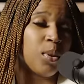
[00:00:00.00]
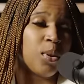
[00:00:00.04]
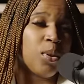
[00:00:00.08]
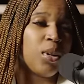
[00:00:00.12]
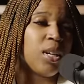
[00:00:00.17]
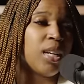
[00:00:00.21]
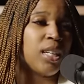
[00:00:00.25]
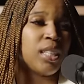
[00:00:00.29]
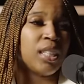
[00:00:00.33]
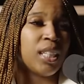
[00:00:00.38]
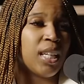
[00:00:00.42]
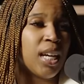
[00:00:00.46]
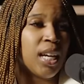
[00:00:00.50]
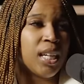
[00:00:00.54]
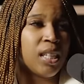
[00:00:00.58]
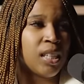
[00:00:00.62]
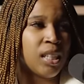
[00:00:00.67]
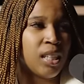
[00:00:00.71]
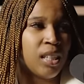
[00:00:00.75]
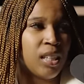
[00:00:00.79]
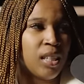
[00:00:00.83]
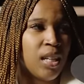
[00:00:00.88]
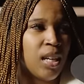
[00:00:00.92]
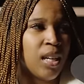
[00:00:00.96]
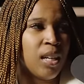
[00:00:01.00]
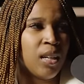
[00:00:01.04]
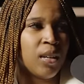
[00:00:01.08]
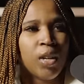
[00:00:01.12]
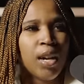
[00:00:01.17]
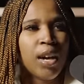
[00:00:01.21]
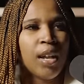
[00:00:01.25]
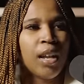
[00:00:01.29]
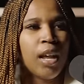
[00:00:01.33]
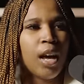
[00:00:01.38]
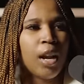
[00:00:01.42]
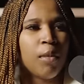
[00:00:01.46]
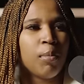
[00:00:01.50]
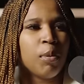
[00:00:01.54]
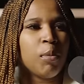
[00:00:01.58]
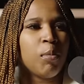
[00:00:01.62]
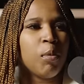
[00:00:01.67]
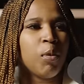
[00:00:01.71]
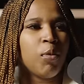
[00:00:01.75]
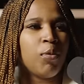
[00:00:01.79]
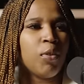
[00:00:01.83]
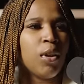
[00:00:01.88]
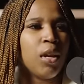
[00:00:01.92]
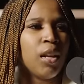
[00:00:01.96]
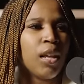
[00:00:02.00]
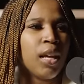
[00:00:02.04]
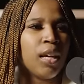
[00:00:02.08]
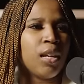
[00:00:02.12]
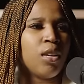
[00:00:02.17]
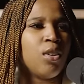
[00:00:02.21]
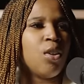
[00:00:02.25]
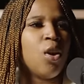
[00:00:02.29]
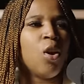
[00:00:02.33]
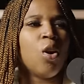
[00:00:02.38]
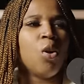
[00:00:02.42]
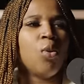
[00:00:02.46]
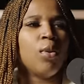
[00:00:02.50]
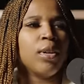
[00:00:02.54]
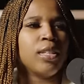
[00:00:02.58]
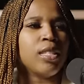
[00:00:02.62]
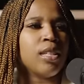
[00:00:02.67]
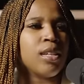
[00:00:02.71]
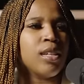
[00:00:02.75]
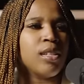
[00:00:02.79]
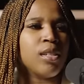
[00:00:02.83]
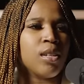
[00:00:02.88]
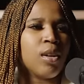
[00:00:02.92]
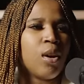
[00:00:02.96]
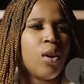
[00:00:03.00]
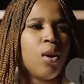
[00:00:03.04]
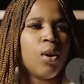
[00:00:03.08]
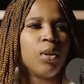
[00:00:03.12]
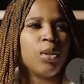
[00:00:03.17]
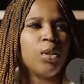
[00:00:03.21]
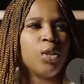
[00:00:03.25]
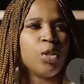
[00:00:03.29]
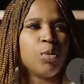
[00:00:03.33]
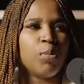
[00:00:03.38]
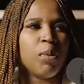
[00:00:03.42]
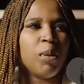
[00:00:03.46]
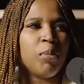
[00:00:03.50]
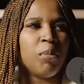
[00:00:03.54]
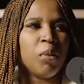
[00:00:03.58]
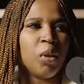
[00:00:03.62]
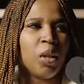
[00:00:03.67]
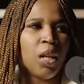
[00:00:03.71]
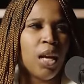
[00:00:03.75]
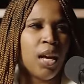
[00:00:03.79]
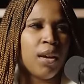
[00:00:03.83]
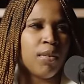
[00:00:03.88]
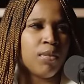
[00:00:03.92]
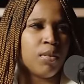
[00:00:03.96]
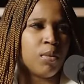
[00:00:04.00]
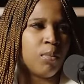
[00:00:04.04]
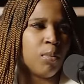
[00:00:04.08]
going education. And a lot of people felt like, no, it's because all those people left.